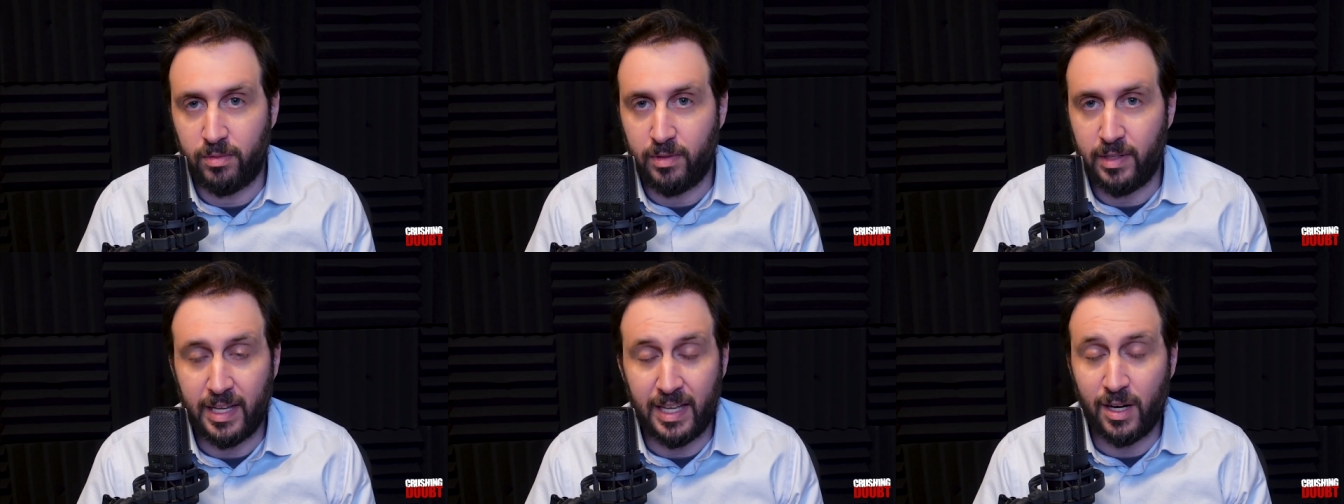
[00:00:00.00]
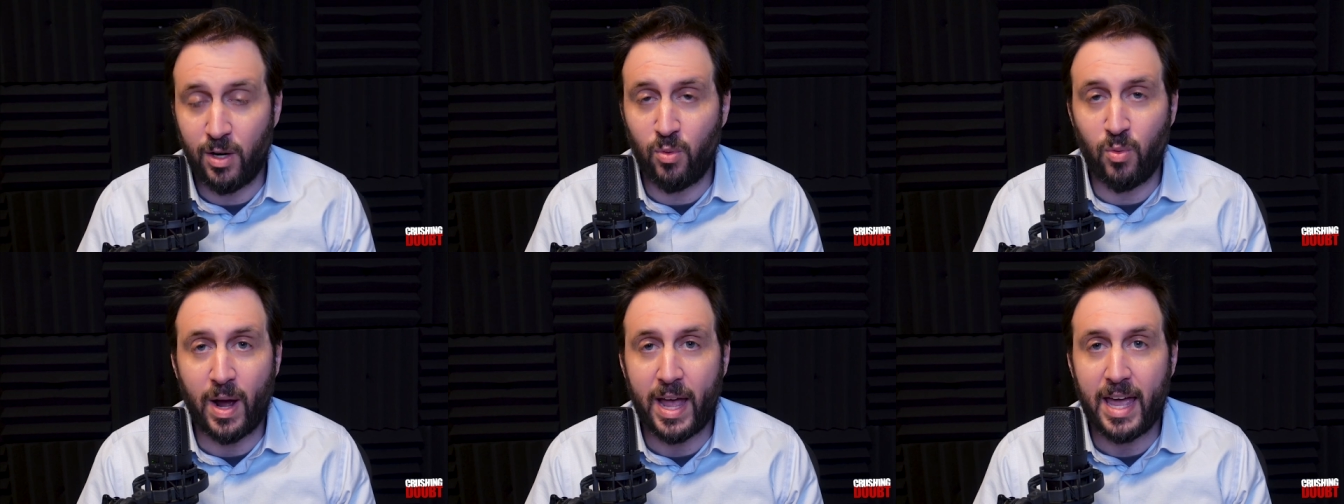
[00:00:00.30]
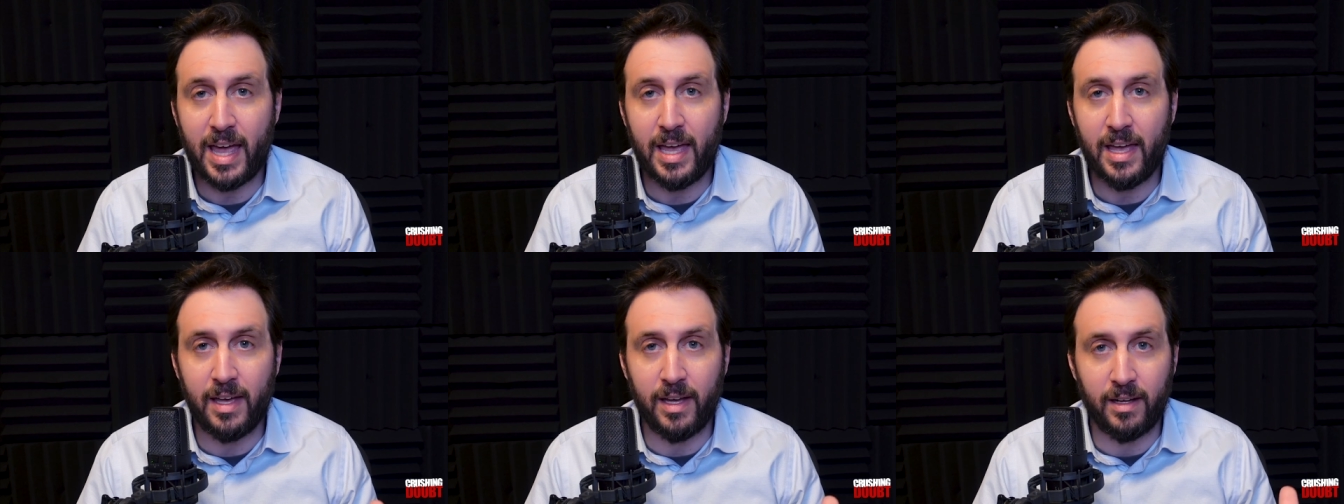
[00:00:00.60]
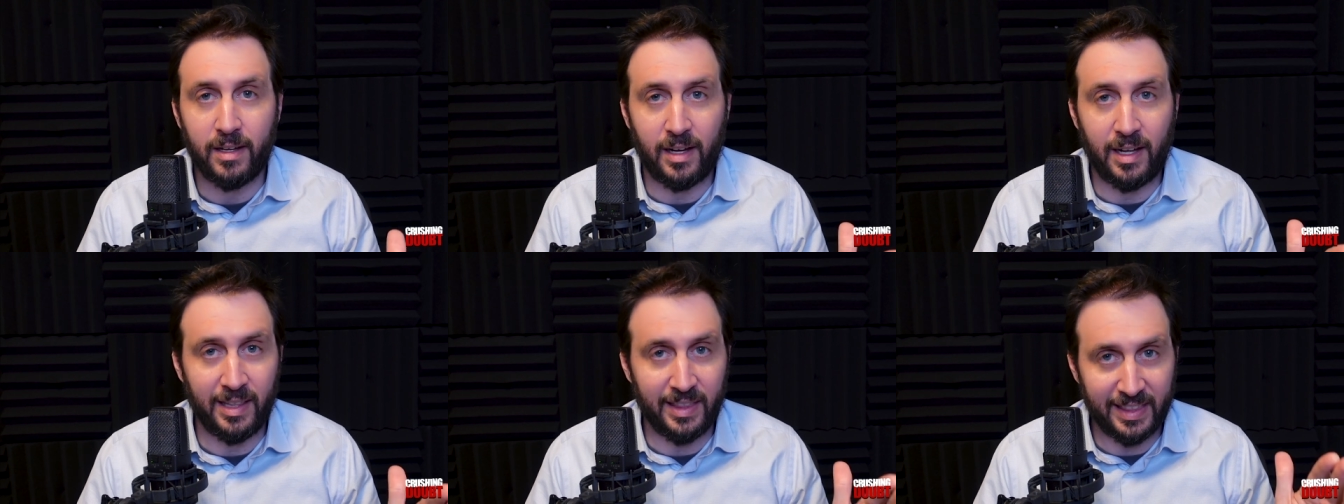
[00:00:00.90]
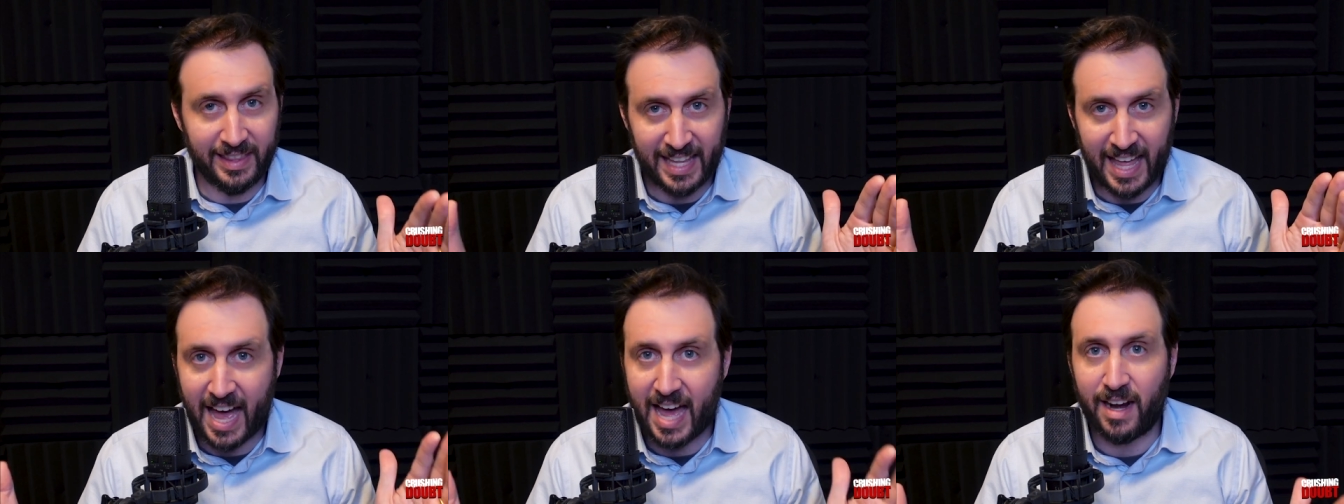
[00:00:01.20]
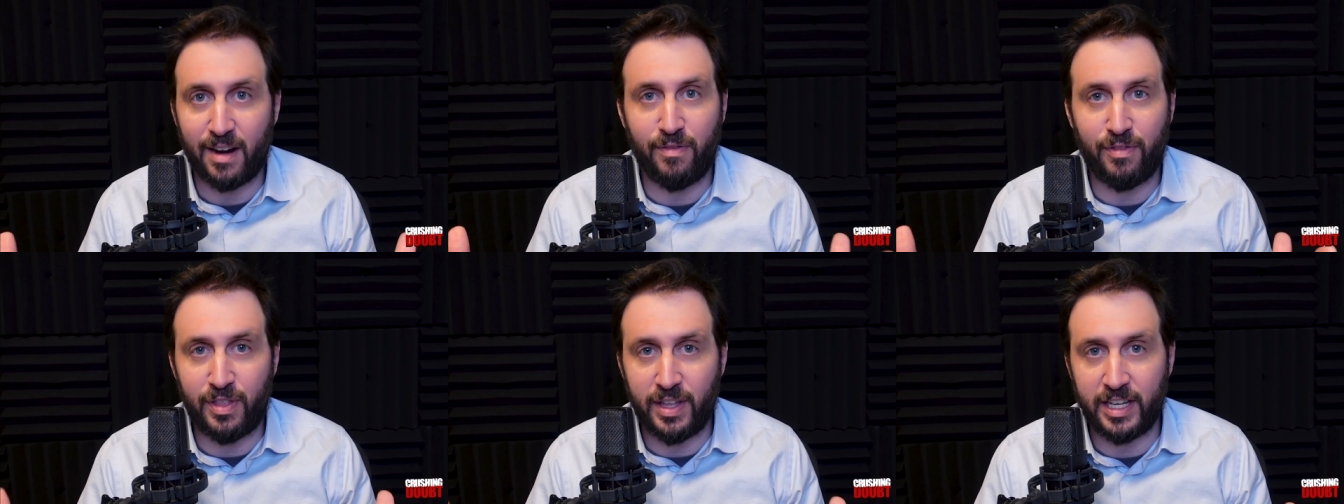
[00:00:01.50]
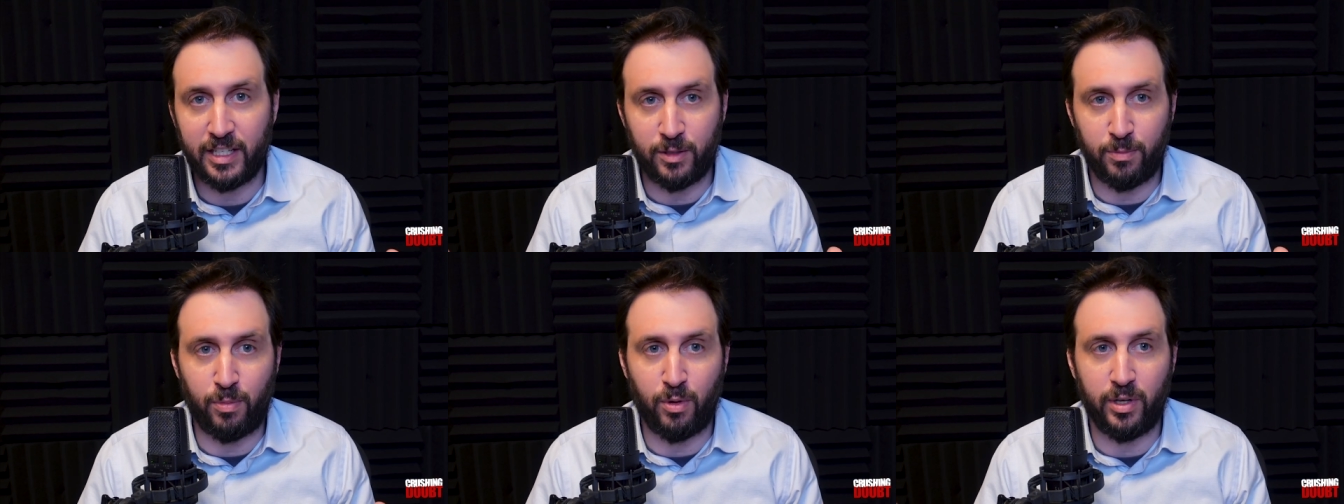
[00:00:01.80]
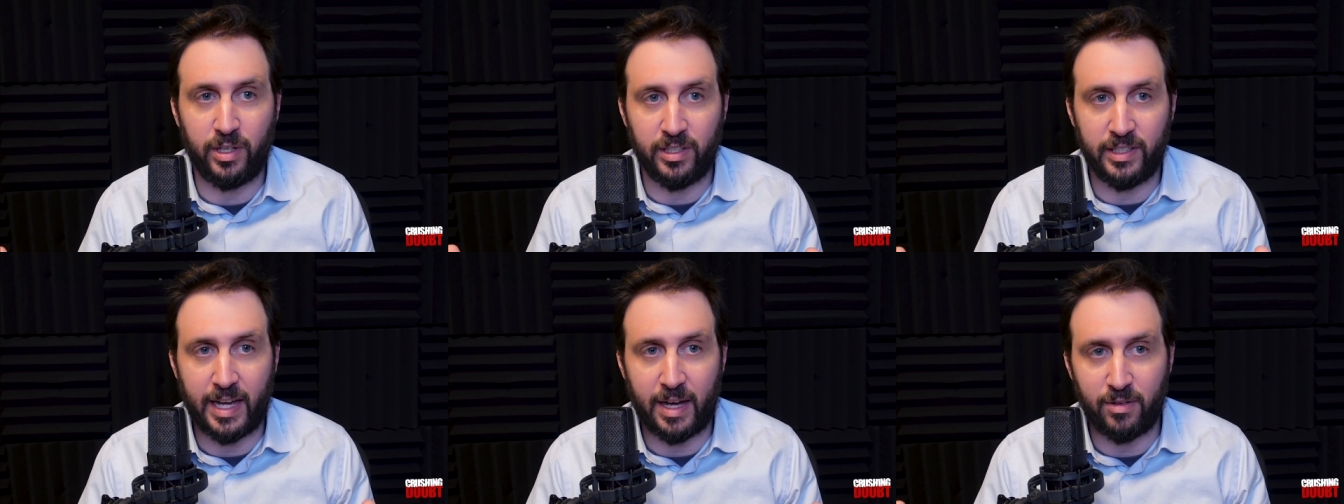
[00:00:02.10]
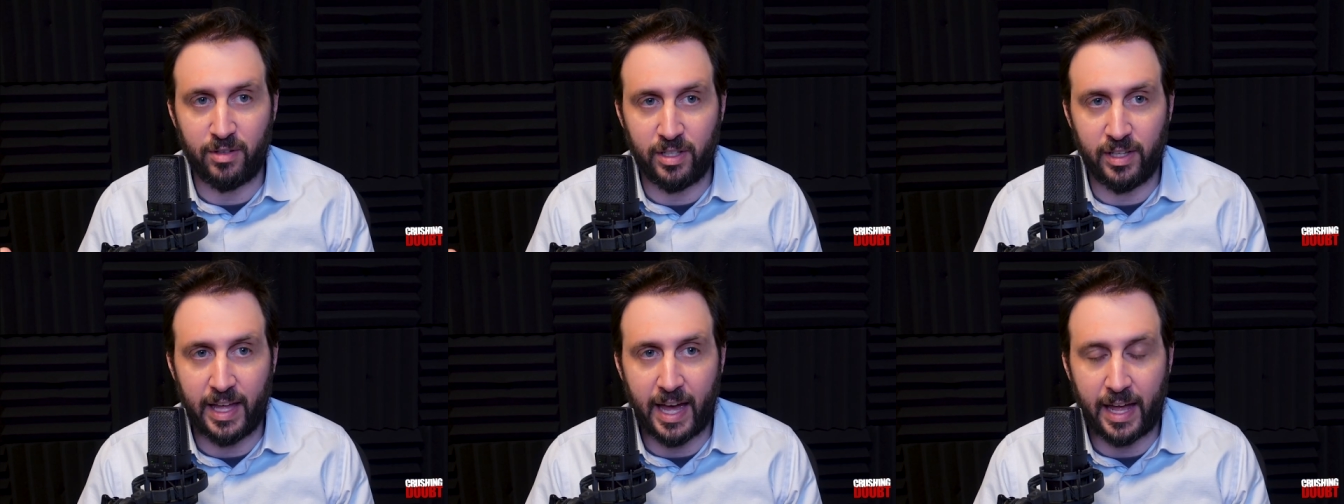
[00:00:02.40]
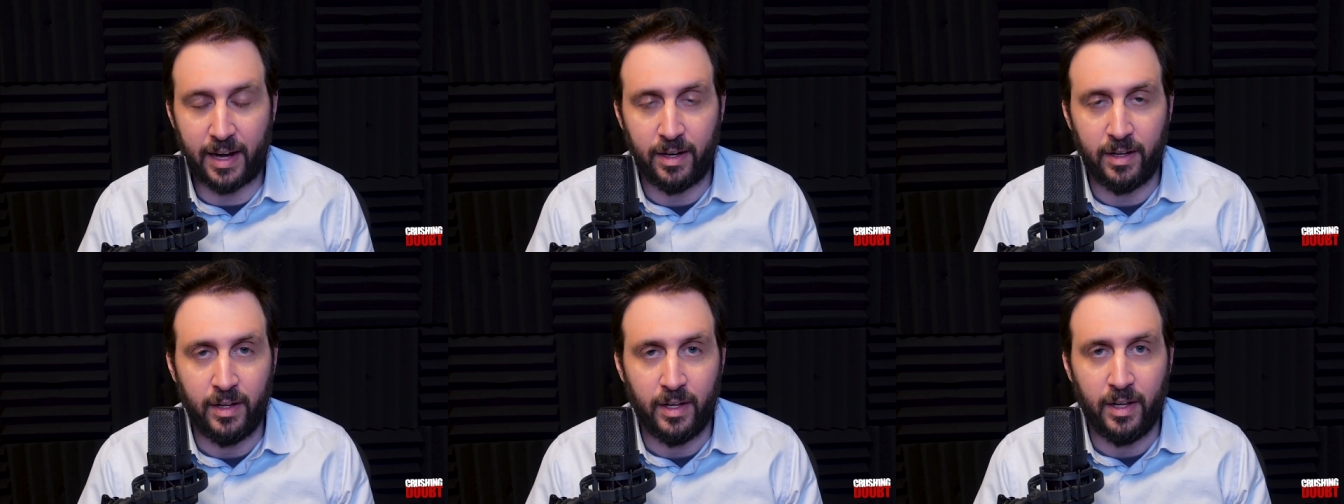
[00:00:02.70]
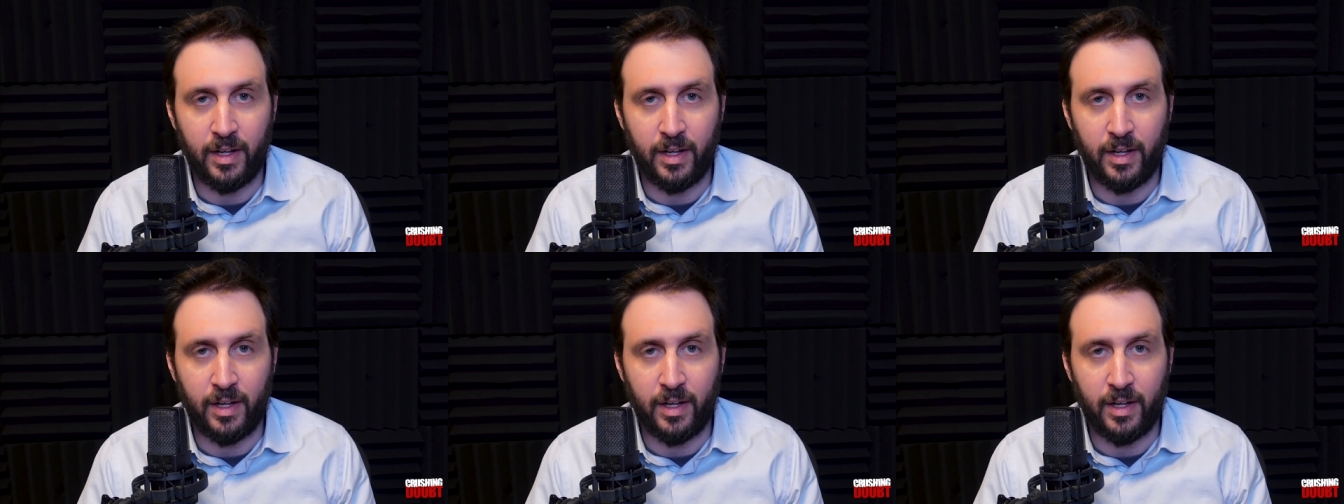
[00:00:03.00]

In a way, a lot of things boil down to that.